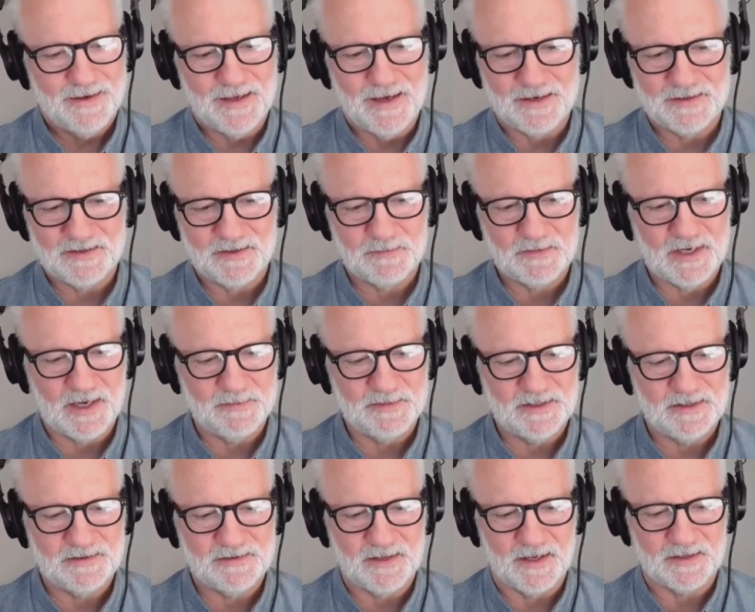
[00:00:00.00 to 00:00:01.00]
gosh,
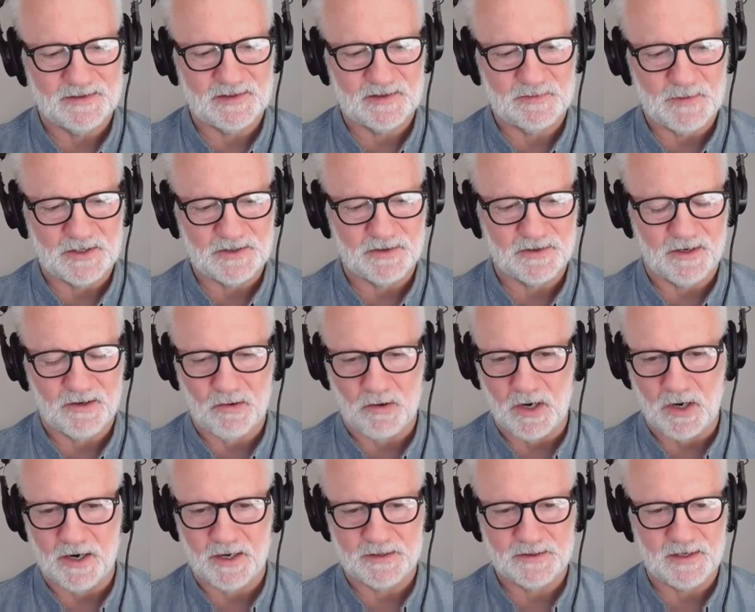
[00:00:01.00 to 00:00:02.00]
sometimes these things, especially
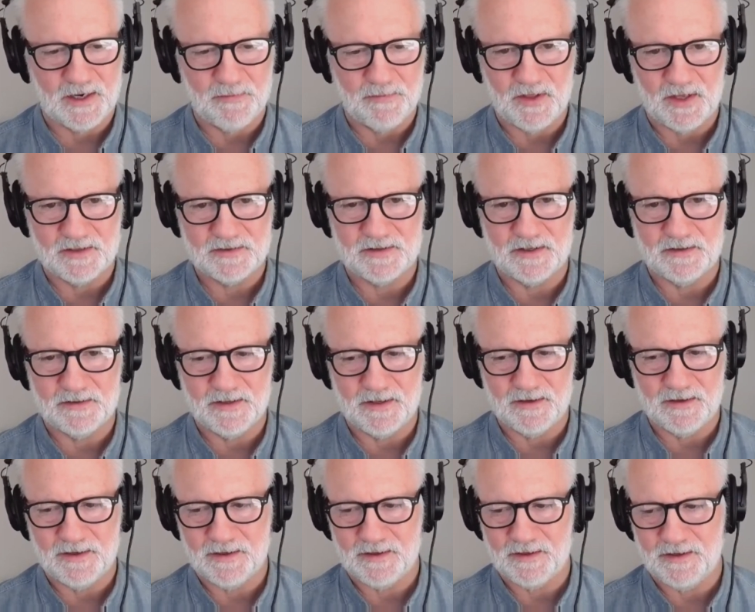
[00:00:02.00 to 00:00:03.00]
chronic type things,
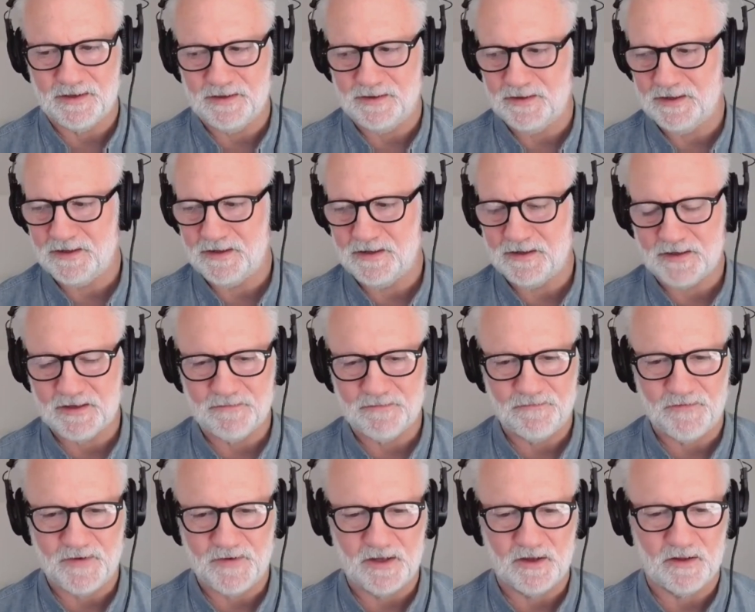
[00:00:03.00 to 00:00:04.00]
it
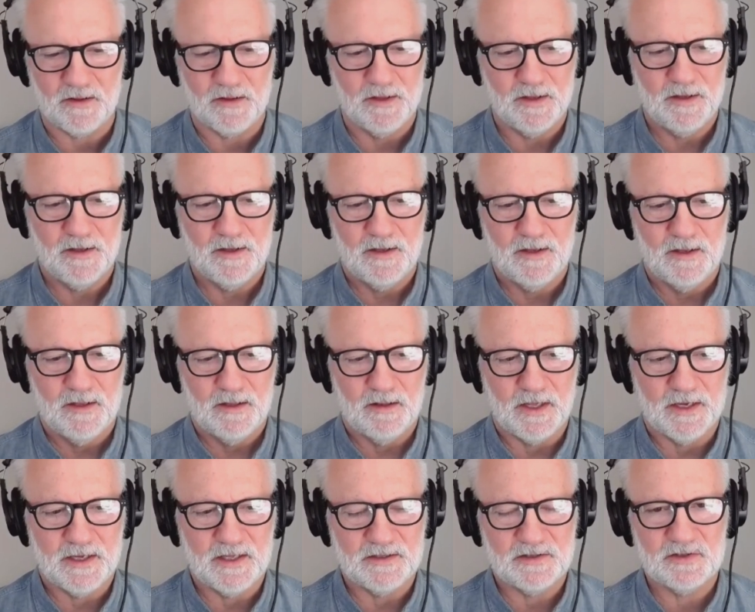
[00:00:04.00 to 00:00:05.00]
can feel
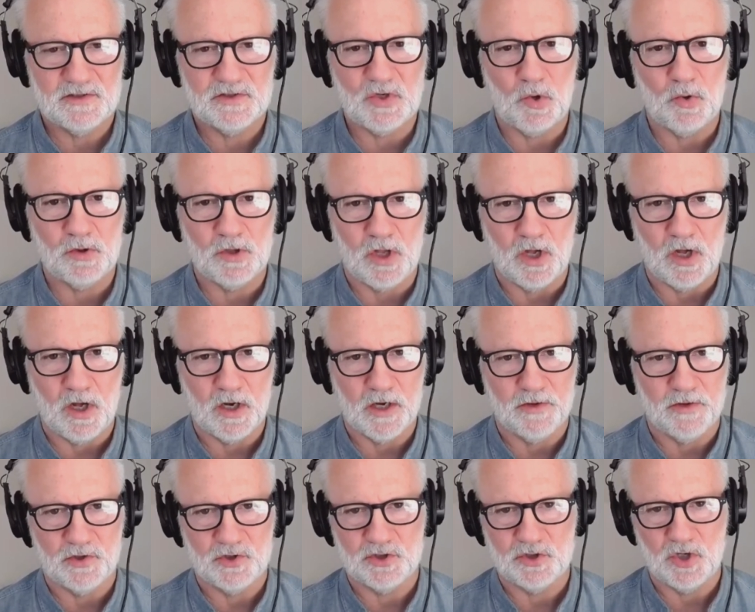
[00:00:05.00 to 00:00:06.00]
like it's so
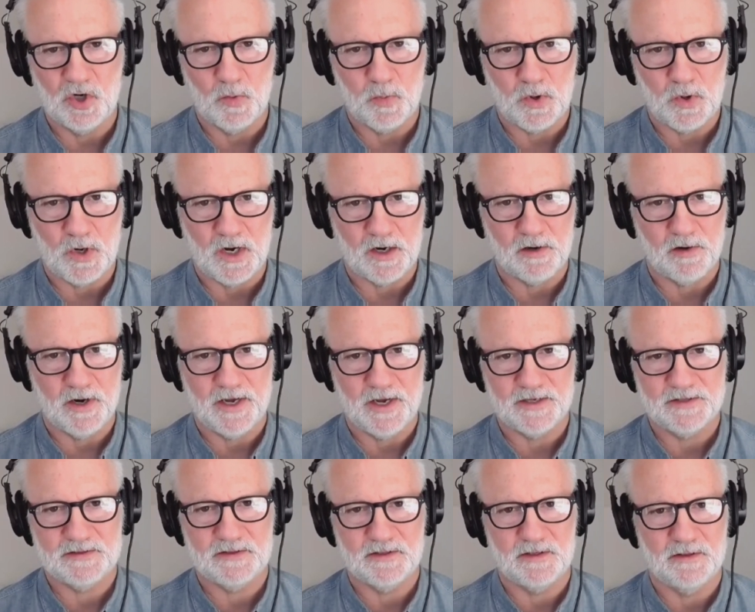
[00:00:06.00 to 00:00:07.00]
long and there's no
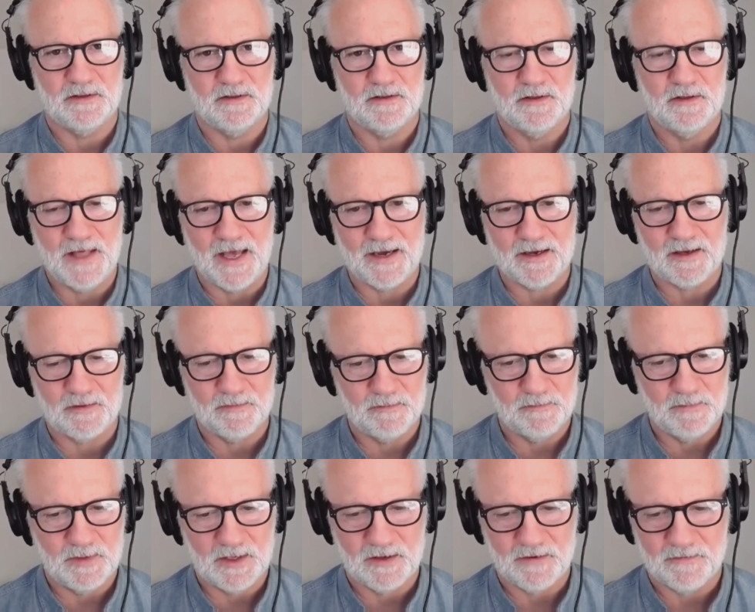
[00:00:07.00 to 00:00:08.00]
progress. And that
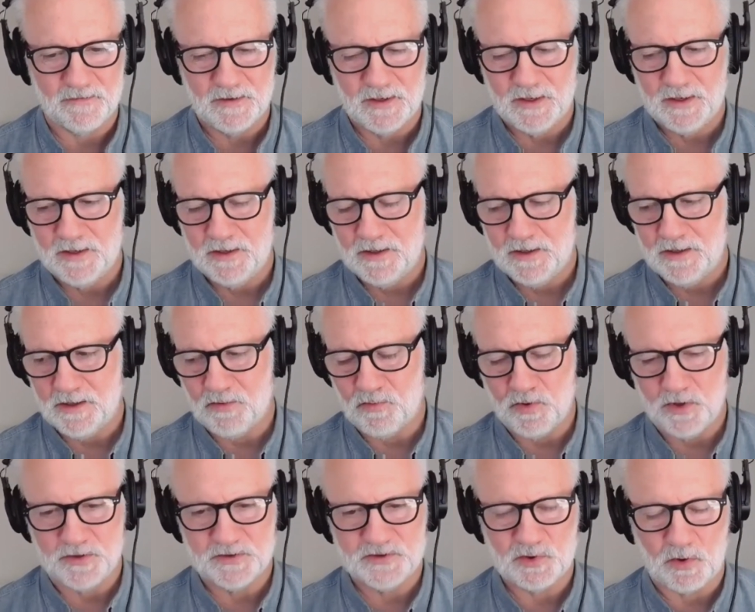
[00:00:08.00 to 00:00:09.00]
can be a
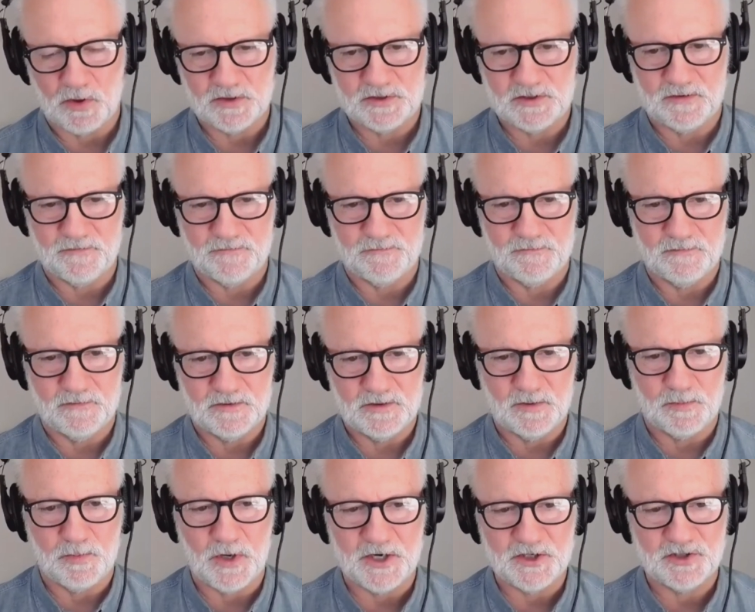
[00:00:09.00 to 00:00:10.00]
real source of
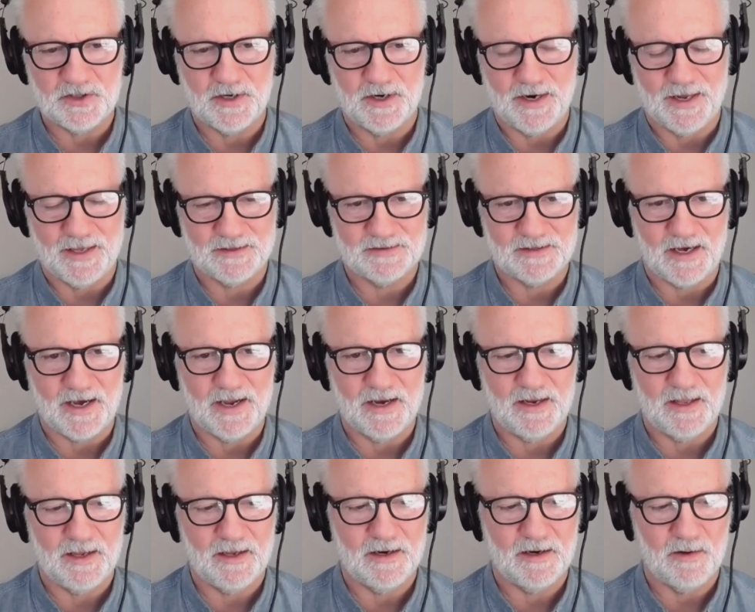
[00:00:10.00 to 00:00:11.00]
depression and
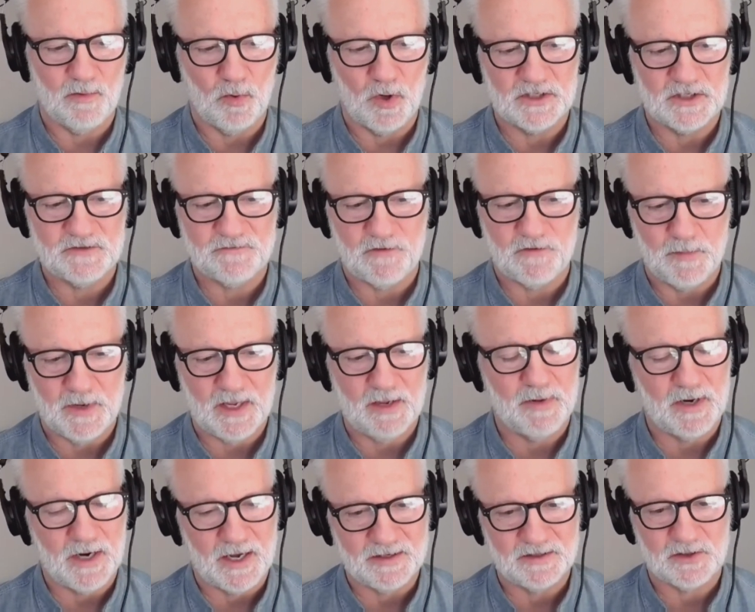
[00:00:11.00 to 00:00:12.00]
anxiety. And it was for
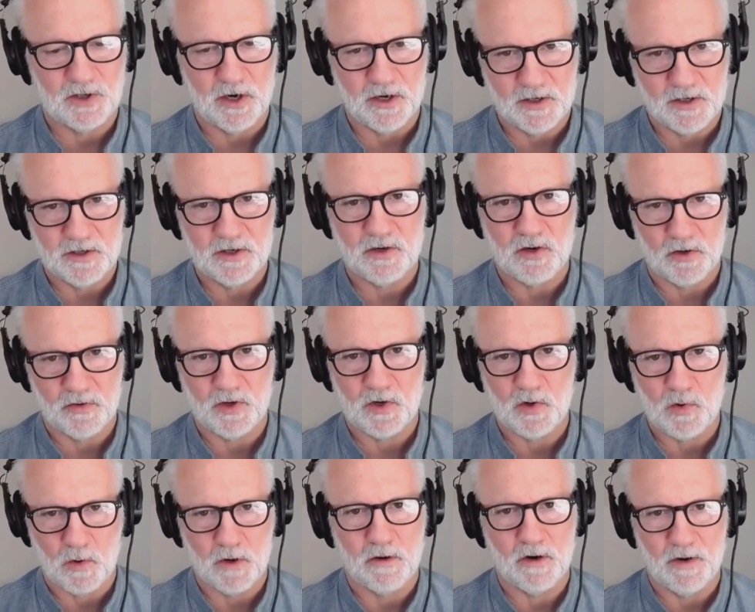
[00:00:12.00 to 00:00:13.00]
me, but I started to turn
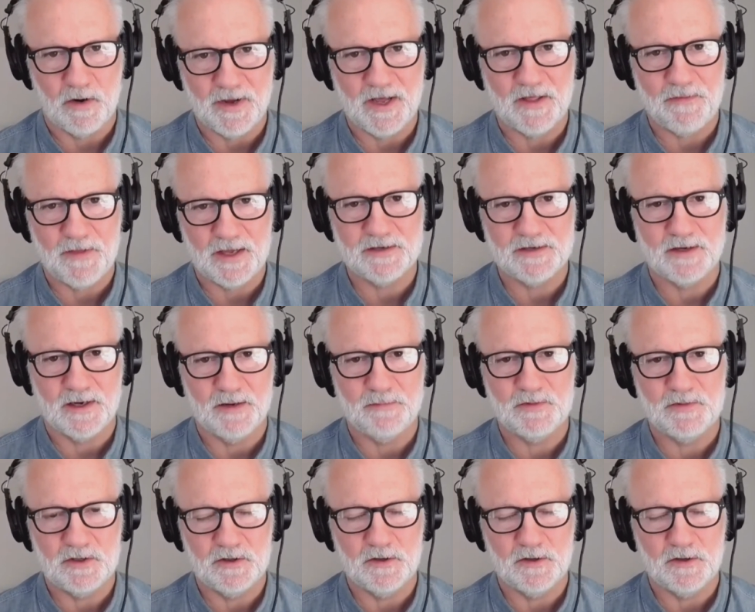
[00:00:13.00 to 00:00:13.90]
the corner about that time